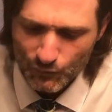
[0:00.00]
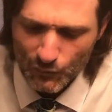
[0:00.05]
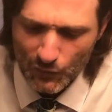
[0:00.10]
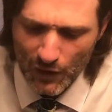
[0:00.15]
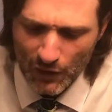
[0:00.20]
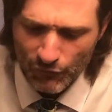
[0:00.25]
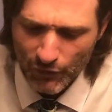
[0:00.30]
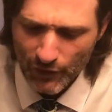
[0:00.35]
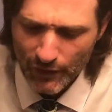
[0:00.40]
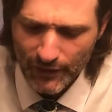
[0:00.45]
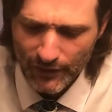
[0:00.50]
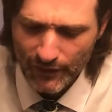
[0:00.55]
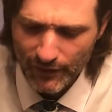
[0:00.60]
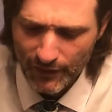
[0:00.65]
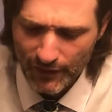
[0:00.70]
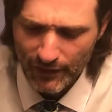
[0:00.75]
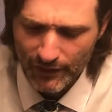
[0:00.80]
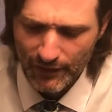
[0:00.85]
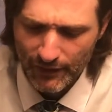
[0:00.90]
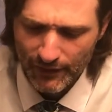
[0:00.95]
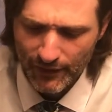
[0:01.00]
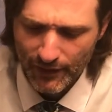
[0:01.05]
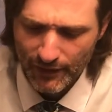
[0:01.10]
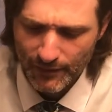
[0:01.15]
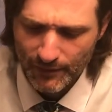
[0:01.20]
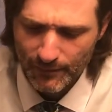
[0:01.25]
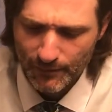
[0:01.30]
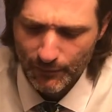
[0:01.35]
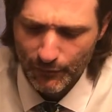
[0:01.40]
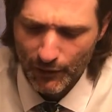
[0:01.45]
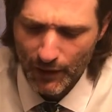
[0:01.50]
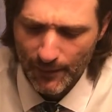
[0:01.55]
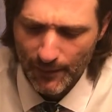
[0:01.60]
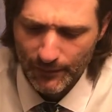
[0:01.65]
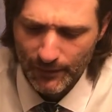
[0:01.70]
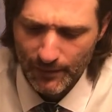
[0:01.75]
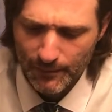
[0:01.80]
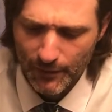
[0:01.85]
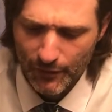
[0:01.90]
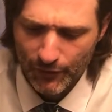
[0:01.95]
really seen anything, perhaps
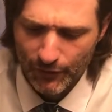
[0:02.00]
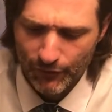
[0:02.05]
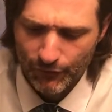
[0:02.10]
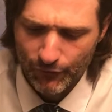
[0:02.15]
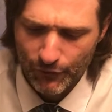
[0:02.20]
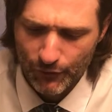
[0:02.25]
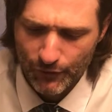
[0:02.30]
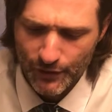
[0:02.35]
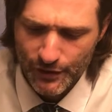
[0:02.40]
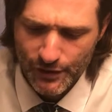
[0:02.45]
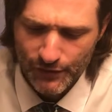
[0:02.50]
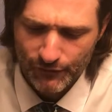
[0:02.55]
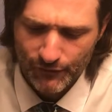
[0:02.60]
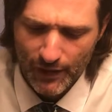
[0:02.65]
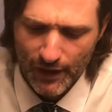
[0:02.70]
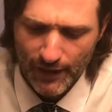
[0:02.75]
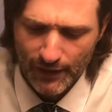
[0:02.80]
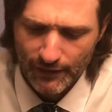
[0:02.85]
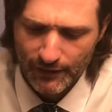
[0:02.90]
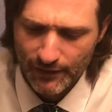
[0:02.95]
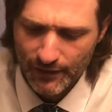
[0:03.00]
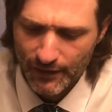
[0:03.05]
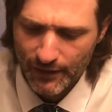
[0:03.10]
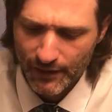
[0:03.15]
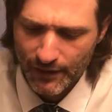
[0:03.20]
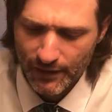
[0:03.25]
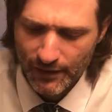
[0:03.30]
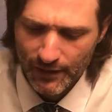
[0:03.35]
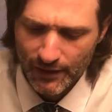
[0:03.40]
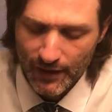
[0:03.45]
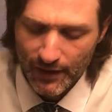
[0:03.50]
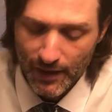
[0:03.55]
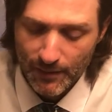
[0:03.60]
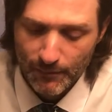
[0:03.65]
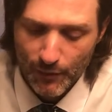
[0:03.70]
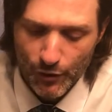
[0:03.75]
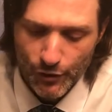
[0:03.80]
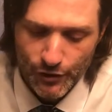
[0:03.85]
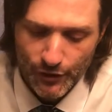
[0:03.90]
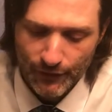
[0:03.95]
the merest flourish of light and
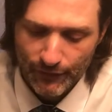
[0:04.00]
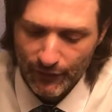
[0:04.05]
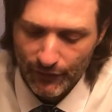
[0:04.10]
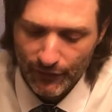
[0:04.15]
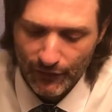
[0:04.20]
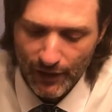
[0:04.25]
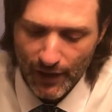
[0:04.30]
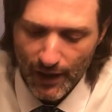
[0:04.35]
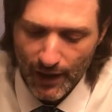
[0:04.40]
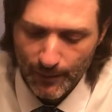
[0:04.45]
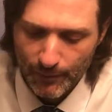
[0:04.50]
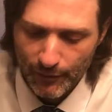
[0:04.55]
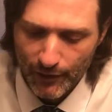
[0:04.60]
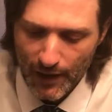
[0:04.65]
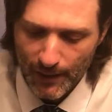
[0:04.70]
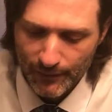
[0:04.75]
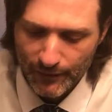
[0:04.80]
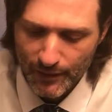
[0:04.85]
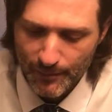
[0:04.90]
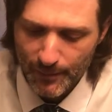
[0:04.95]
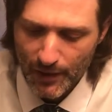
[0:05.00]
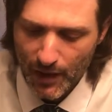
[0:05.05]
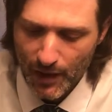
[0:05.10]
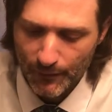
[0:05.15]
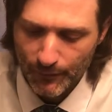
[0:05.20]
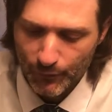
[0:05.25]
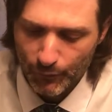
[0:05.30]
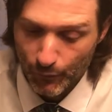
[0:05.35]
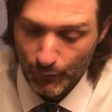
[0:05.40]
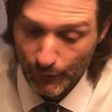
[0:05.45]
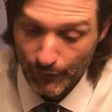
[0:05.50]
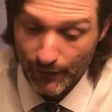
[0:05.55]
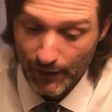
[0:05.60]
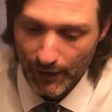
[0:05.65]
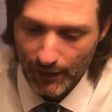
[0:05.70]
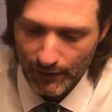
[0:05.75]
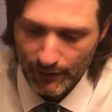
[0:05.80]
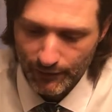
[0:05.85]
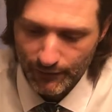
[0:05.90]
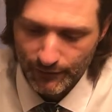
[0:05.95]
motion in the sky, perhaps the bombs were
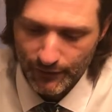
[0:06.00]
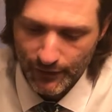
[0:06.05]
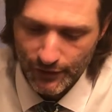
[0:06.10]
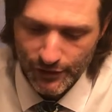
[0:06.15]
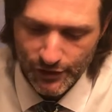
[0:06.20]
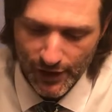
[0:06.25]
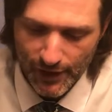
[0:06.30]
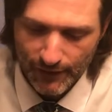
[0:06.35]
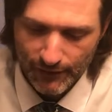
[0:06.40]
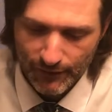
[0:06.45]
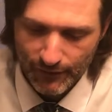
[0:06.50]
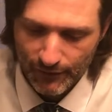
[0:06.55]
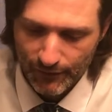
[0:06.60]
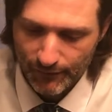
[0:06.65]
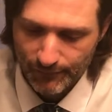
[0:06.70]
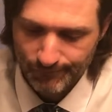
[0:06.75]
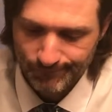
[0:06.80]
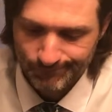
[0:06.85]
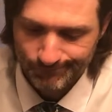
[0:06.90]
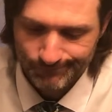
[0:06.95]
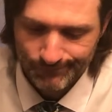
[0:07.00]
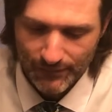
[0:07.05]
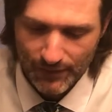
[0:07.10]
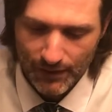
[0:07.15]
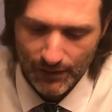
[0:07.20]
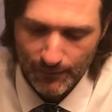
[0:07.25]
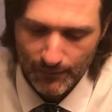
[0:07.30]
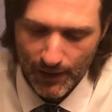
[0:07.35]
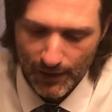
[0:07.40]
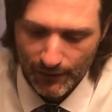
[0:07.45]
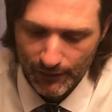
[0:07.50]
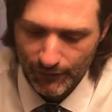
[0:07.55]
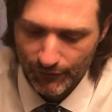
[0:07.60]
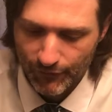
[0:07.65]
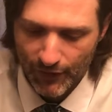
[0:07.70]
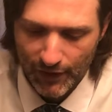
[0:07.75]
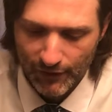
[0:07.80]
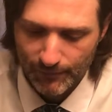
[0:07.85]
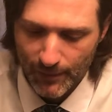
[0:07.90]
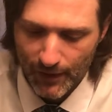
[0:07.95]
there, the jets, 10 miles,
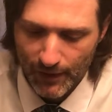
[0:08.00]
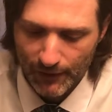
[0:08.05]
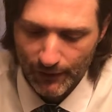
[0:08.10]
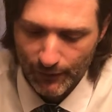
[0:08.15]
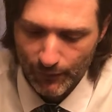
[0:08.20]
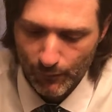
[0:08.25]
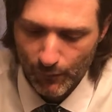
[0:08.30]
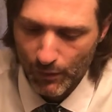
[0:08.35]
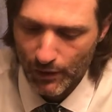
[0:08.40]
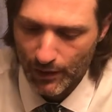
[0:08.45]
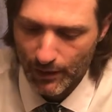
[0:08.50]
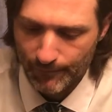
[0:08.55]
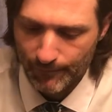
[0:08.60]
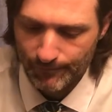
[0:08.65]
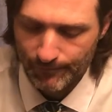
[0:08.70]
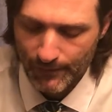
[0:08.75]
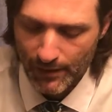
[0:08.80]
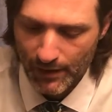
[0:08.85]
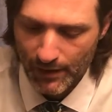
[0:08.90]
5 miles, one up,